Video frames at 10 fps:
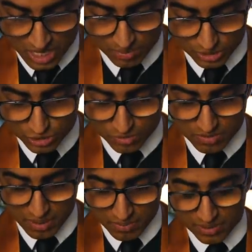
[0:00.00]
But just
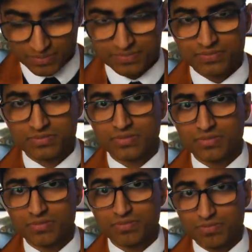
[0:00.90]
remember
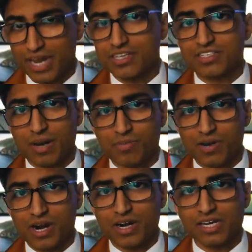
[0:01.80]
Pain is
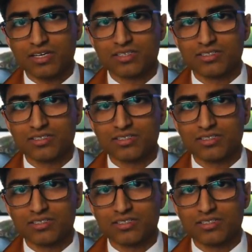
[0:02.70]
temporary,